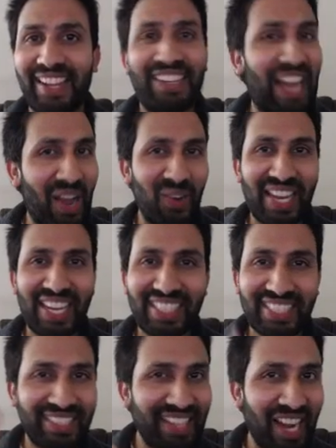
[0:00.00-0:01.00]
Now
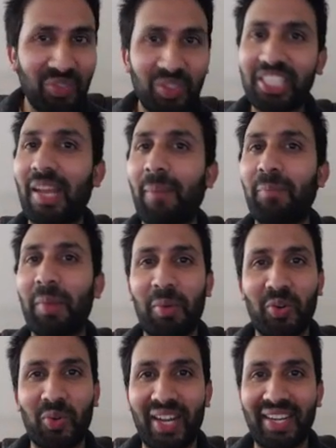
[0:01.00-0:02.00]
let's start with the step
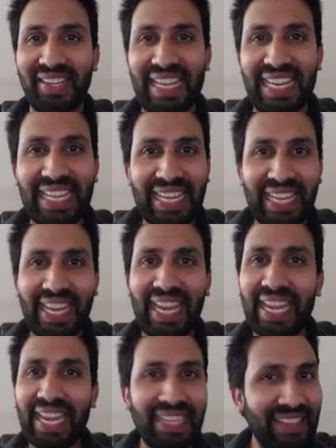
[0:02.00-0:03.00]
number 1,
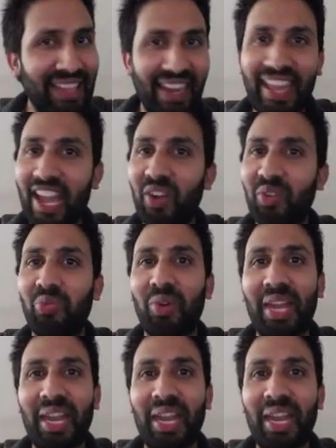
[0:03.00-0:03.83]
creating the layout for